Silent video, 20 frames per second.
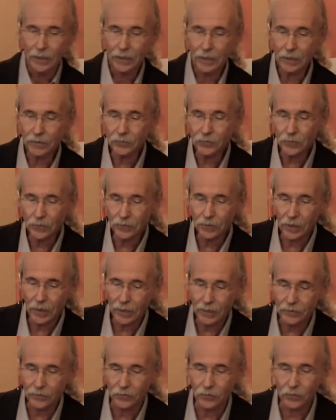In
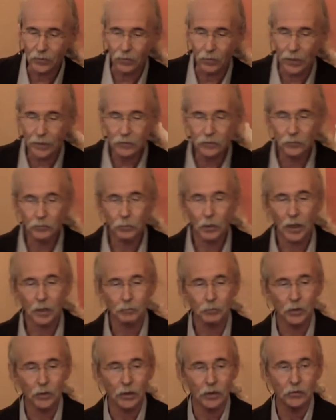1890, the collective
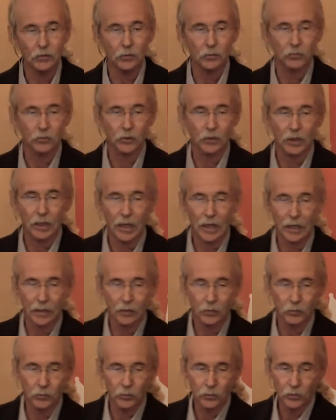population of
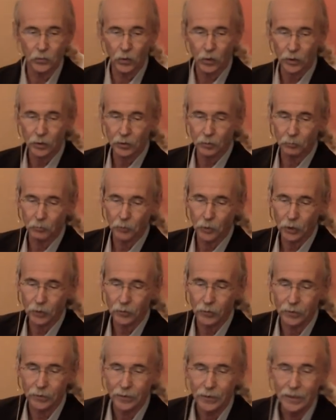Chicago, New York, and
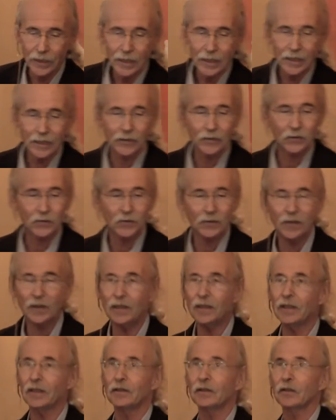Brooklyn
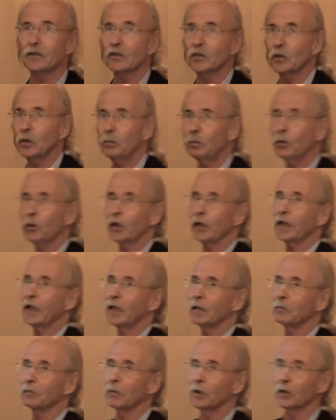exceeded the
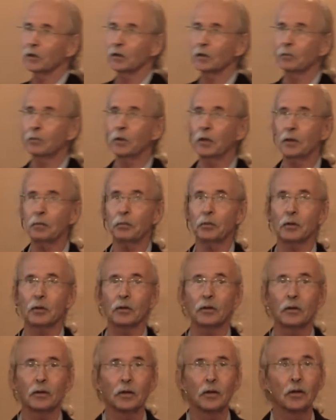2.8 million
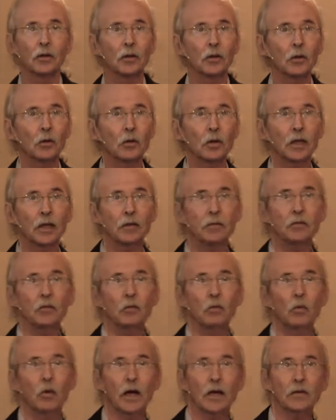people who lived
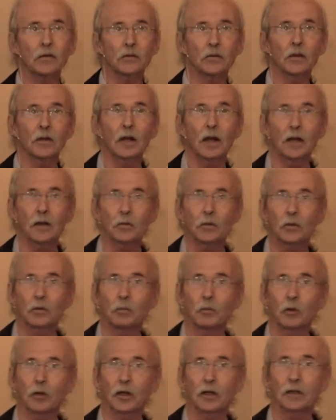west of the 100th
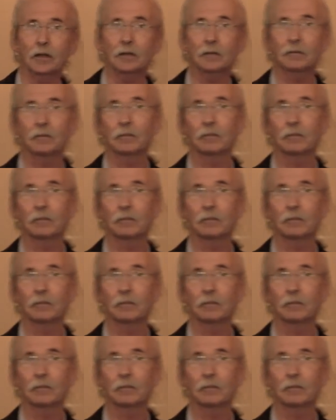meridian.